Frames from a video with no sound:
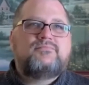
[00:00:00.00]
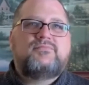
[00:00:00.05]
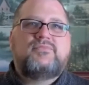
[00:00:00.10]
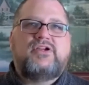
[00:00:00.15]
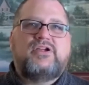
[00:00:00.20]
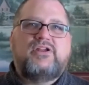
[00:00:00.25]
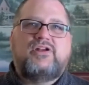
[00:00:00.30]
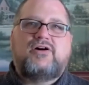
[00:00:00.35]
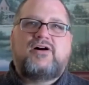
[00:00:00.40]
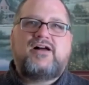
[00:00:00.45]

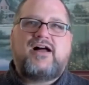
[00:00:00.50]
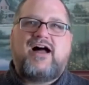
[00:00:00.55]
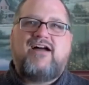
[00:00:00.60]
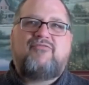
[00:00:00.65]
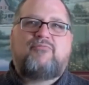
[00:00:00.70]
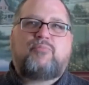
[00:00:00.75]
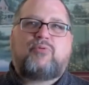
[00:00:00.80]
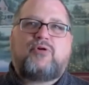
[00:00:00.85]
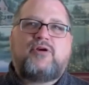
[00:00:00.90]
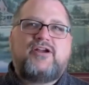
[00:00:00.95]
you know, I,
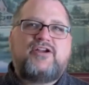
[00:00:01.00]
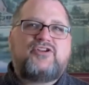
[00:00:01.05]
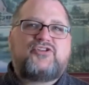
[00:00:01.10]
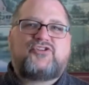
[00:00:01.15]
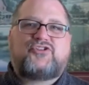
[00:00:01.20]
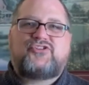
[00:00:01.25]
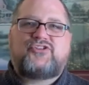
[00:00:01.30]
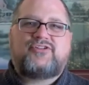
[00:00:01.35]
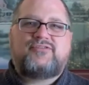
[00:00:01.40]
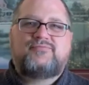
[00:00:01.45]
have
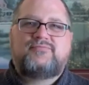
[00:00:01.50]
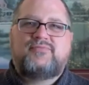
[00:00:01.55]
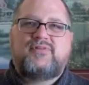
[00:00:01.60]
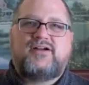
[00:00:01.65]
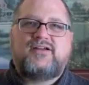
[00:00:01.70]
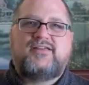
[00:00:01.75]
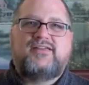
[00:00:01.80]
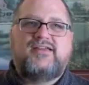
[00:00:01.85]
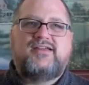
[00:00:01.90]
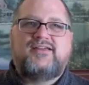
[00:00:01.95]
preached
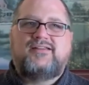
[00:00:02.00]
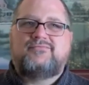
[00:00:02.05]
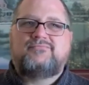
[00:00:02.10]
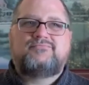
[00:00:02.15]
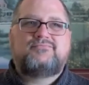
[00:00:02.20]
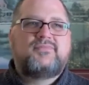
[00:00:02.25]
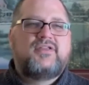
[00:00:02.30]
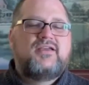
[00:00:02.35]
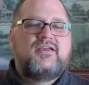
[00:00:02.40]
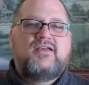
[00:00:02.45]

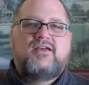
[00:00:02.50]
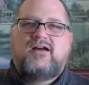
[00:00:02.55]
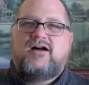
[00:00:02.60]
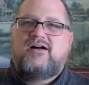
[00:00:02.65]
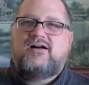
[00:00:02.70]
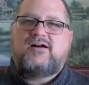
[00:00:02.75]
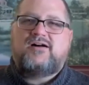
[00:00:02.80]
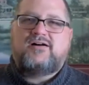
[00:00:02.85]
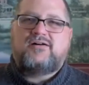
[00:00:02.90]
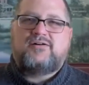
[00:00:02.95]
again
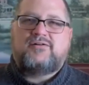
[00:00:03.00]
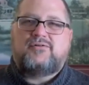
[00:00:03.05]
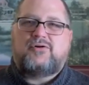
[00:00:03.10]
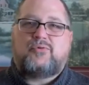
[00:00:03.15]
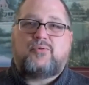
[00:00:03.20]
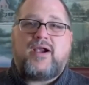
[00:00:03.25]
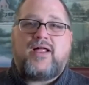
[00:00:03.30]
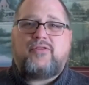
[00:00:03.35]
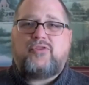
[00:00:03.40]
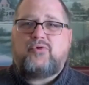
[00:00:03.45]
uh,
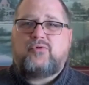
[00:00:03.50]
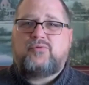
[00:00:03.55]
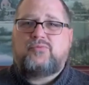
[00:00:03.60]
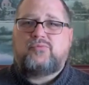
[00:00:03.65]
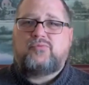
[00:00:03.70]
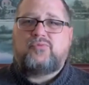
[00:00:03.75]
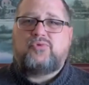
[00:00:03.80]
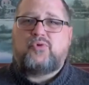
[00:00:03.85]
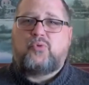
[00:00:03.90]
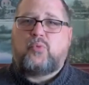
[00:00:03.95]
around
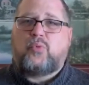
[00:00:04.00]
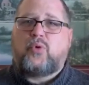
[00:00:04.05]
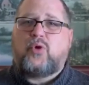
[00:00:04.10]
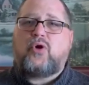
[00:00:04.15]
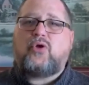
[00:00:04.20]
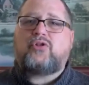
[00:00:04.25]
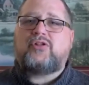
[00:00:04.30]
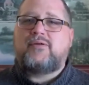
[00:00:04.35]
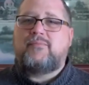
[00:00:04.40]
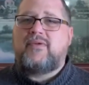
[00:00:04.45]
the, the
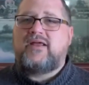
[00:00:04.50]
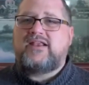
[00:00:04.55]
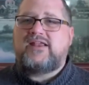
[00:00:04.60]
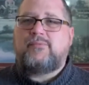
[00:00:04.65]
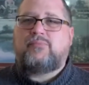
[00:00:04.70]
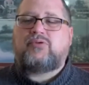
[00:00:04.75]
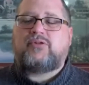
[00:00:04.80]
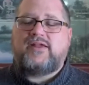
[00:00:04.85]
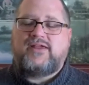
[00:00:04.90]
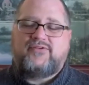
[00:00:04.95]
world in many
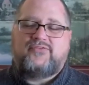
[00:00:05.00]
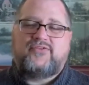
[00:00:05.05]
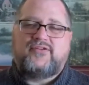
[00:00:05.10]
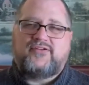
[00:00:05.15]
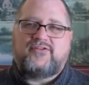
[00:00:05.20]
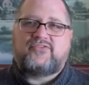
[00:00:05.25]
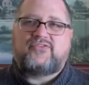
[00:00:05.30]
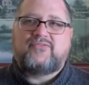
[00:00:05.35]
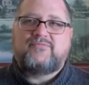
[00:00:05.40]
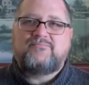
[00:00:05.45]

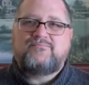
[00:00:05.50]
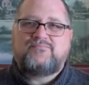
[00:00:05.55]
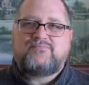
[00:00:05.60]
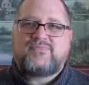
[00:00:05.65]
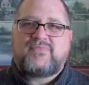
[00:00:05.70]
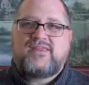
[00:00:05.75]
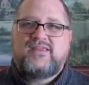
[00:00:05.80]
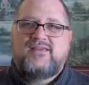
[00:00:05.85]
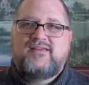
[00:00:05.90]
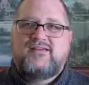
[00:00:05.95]
places,
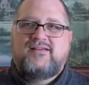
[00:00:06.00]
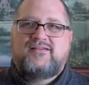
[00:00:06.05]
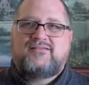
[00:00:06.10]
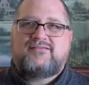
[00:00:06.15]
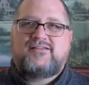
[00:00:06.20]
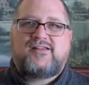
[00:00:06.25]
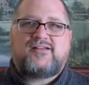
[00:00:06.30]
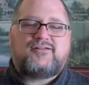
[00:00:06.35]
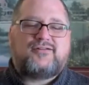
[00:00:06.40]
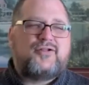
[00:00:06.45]

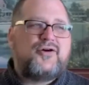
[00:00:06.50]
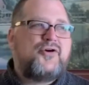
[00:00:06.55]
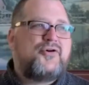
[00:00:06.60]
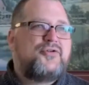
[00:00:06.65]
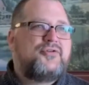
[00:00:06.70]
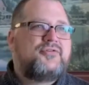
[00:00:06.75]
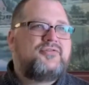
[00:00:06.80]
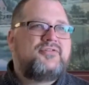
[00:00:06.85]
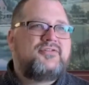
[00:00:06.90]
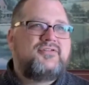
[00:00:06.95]
let
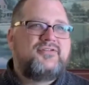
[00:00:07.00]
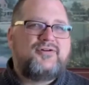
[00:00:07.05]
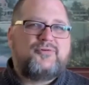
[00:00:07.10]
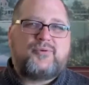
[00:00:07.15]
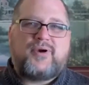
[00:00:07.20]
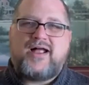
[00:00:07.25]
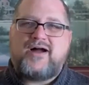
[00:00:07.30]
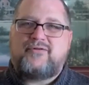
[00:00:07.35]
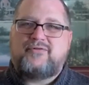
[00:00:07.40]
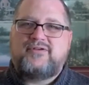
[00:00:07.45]
alone
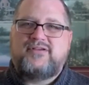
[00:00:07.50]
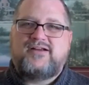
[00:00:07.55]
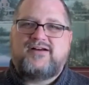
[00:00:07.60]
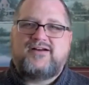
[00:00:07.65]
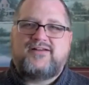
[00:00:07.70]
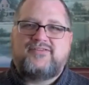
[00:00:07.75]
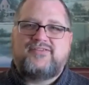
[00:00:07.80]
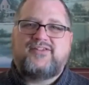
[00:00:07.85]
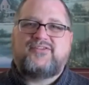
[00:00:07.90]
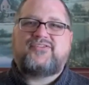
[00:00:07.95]
around
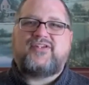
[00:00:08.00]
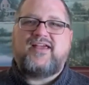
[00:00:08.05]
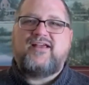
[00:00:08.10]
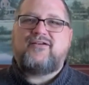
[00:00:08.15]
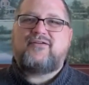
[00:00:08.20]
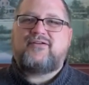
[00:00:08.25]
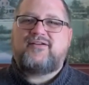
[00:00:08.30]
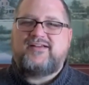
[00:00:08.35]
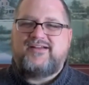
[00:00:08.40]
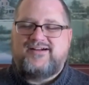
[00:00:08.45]
uh, this
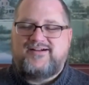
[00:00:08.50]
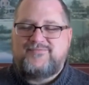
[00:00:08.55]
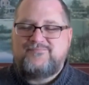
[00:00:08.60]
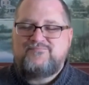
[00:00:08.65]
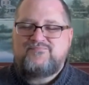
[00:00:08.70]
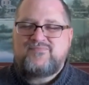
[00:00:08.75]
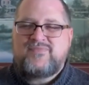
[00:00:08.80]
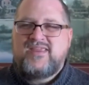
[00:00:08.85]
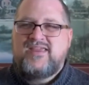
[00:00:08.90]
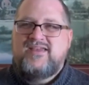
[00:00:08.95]
area.
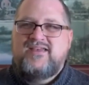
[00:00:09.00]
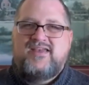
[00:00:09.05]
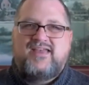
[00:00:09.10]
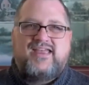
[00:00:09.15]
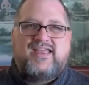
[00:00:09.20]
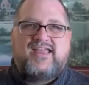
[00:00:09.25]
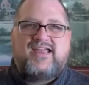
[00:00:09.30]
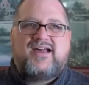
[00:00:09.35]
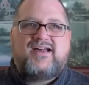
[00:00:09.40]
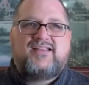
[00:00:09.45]

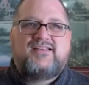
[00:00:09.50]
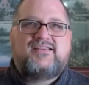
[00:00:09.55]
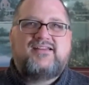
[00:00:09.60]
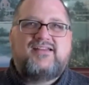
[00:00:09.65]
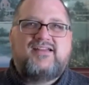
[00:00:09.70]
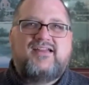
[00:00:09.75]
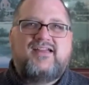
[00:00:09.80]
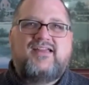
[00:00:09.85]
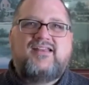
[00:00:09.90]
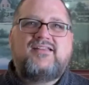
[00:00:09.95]
And
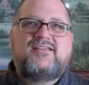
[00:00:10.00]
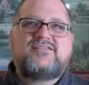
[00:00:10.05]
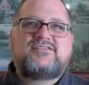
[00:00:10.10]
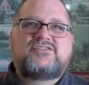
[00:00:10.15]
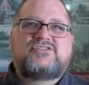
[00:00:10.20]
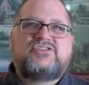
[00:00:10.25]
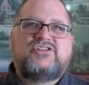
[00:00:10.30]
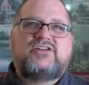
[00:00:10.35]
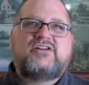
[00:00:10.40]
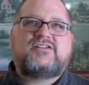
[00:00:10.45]
it
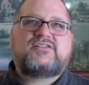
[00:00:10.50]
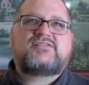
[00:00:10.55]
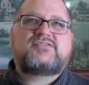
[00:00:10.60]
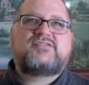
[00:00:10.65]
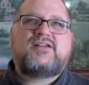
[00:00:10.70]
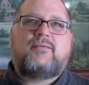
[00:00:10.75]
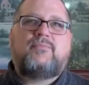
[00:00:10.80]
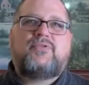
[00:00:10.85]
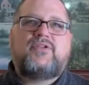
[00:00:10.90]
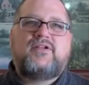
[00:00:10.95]
is just
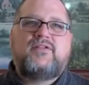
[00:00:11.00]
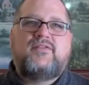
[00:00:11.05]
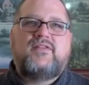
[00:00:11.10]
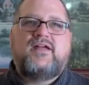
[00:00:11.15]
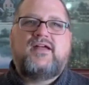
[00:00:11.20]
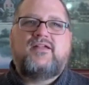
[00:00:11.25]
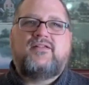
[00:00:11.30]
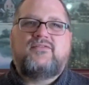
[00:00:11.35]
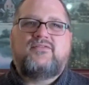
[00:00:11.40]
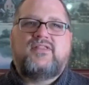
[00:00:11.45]
something
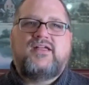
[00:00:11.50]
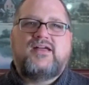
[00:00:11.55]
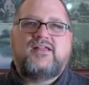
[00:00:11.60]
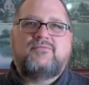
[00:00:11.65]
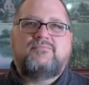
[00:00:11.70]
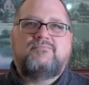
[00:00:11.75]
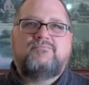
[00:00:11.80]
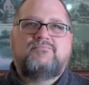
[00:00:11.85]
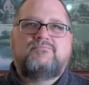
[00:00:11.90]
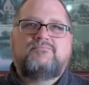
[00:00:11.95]
that,
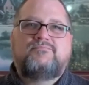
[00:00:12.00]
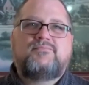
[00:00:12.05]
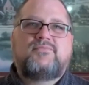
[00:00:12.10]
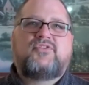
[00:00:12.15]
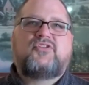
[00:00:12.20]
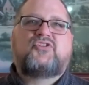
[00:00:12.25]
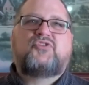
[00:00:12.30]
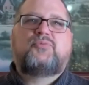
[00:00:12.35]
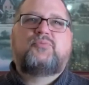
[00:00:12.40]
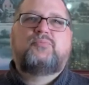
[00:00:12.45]
that
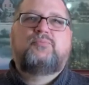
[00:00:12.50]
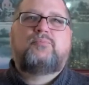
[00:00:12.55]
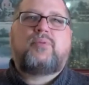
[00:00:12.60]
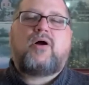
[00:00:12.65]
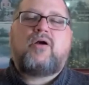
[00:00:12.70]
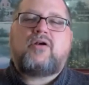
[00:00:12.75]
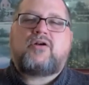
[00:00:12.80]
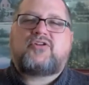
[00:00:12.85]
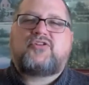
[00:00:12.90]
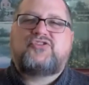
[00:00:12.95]

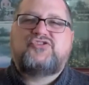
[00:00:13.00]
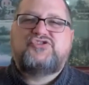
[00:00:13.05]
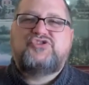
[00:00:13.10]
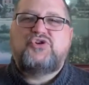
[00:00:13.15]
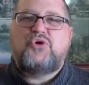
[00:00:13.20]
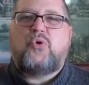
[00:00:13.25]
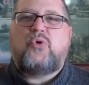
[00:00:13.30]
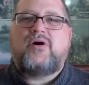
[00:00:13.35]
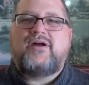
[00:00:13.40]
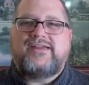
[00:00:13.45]
sparks
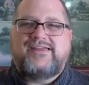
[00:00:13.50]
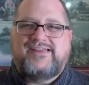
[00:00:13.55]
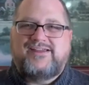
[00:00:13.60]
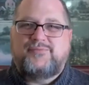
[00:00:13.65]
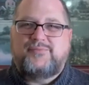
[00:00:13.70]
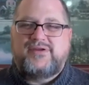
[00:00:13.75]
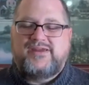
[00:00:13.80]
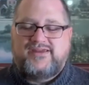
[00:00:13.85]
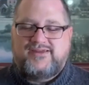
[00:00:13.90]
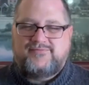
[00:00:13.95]
joy
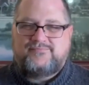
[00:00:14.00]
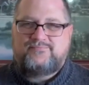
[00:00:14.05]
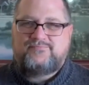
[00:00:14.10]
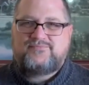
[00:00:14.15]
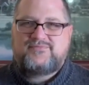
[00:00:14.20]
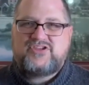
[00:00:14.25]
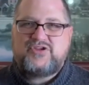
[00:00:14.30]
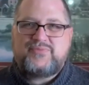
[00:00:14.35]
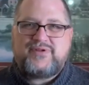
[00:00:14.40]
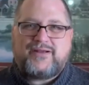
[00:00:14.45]
in me
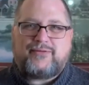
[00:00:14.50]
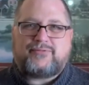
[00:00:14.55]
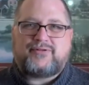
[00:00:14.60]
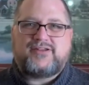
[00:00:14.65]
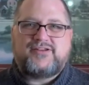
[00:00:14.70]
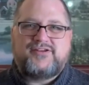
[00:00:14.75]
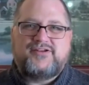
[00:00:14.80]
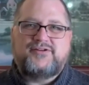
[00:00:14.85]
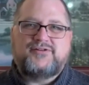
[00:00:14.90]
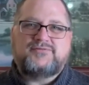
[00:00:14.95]
to be able
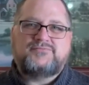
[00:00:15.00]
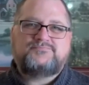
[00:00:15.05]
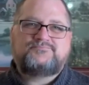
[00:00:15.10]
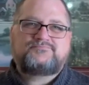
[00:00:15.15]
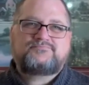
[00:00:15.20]
to do.